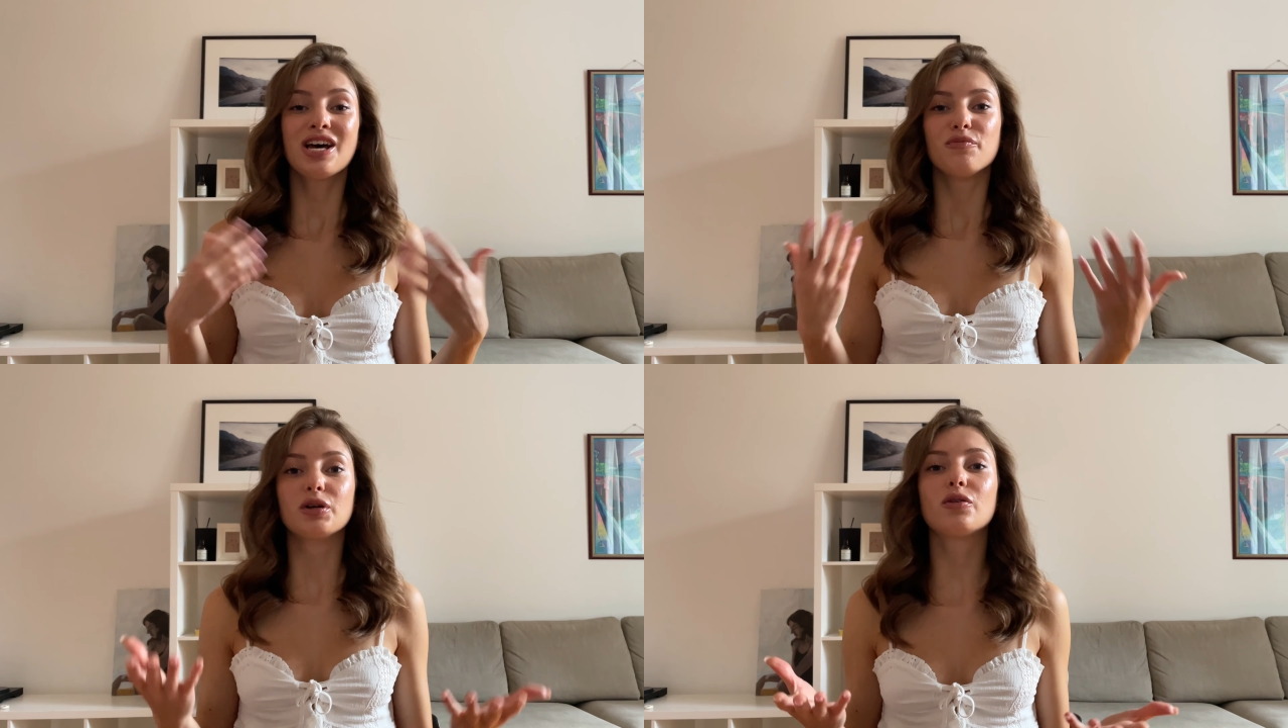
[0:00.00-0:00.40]

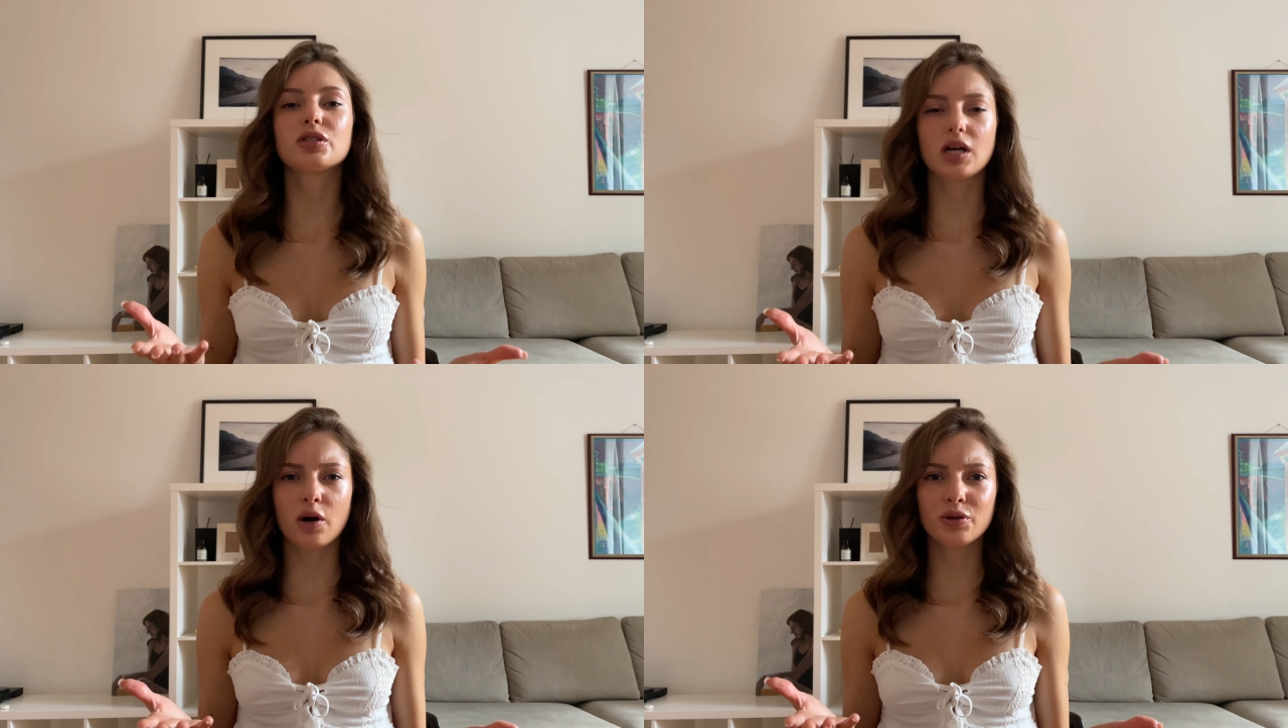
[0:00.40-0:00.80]
because
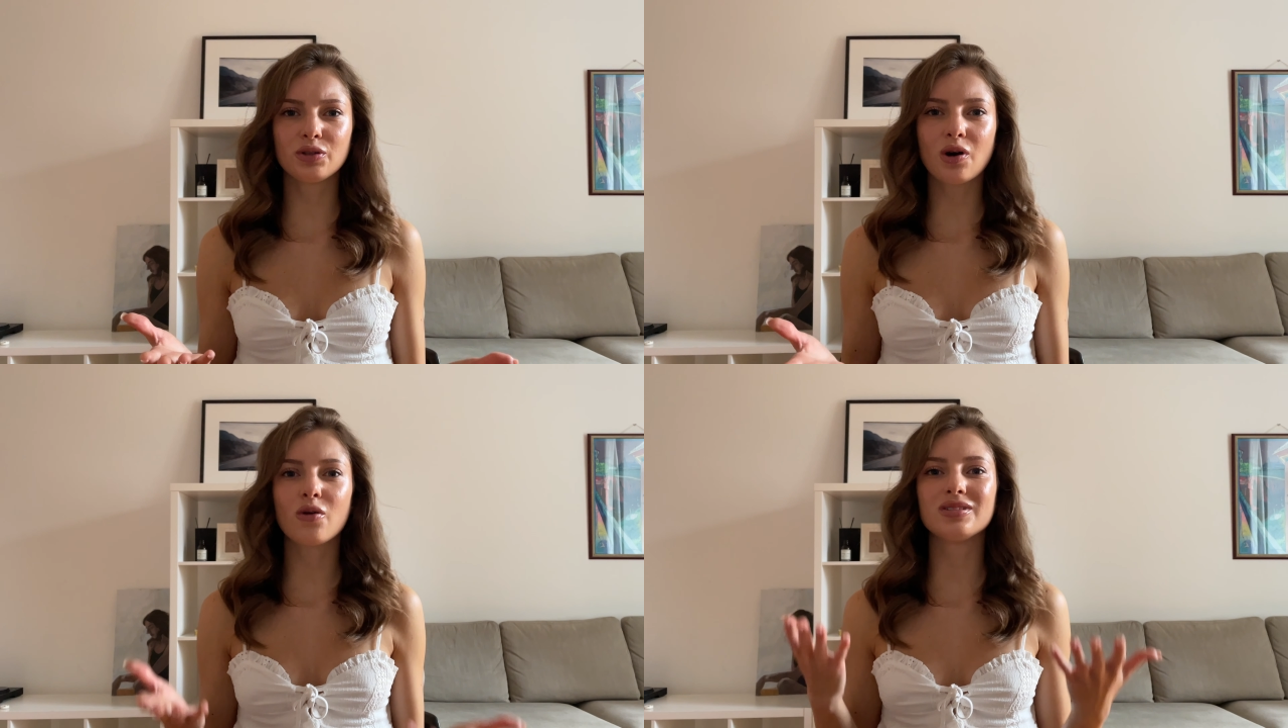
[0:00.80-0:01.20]
how you
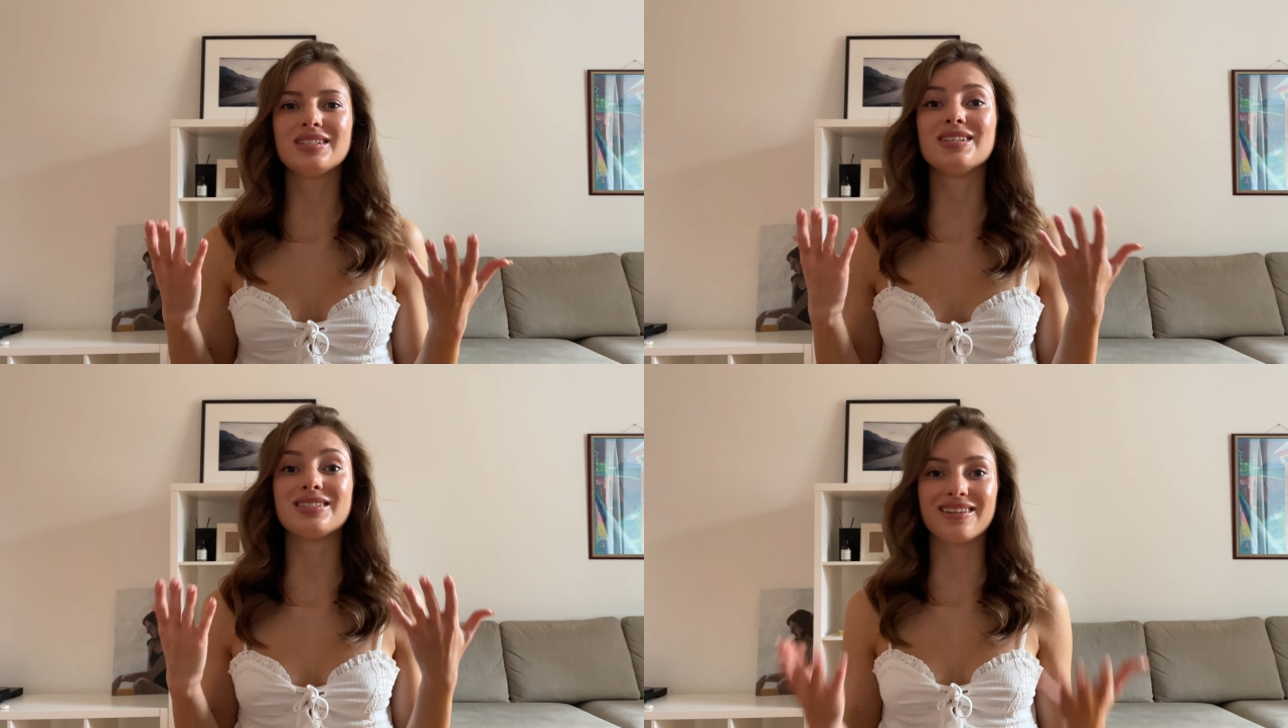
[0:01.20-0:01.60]
know, this
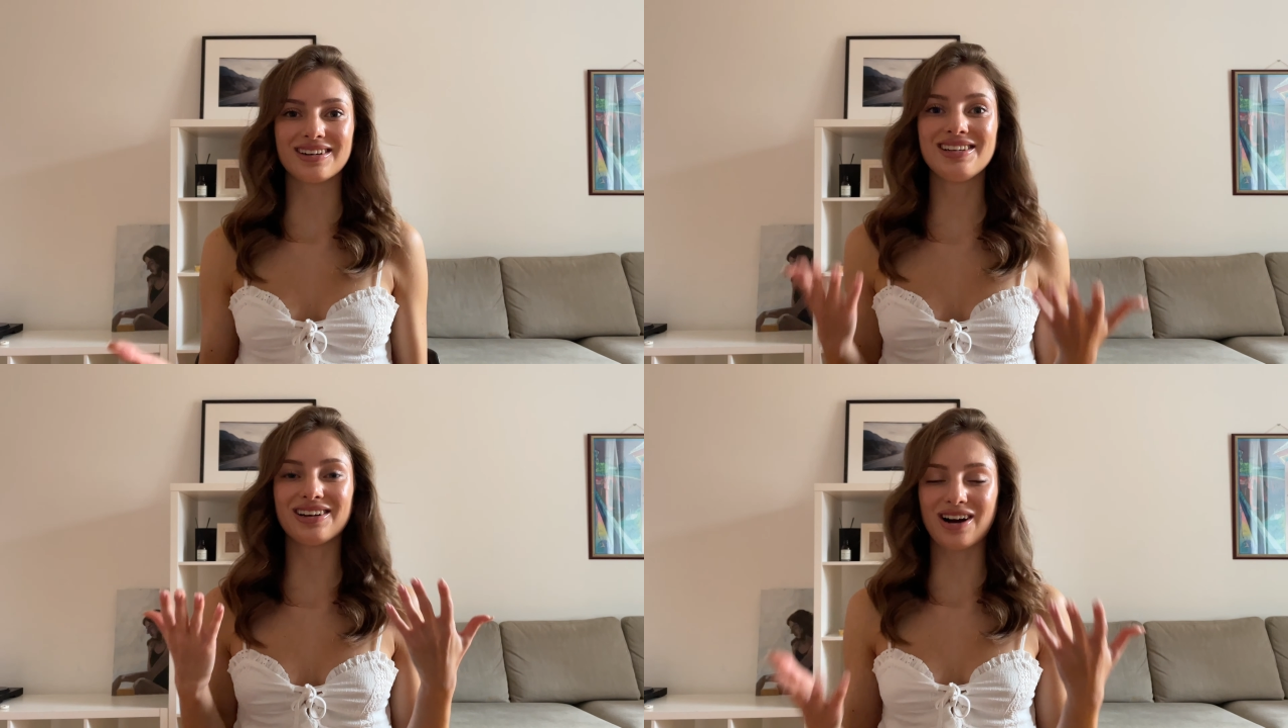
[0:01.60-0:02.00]
is
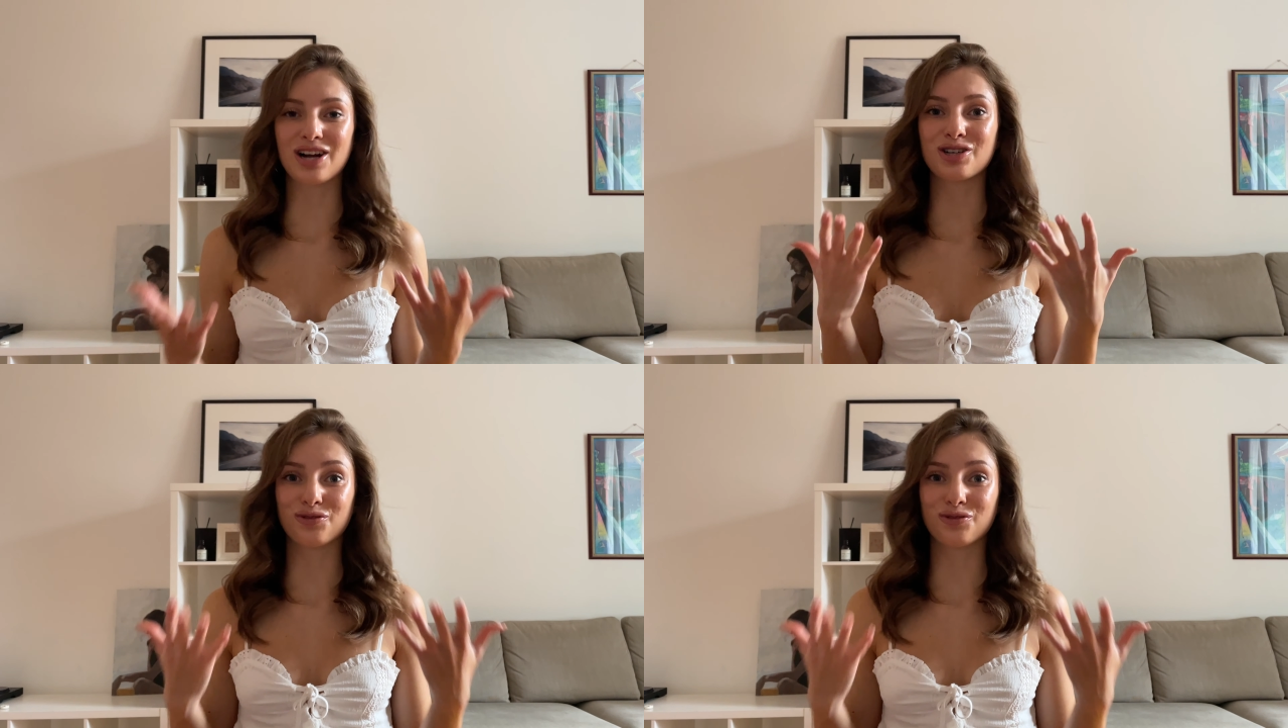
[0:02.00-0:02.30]
really hard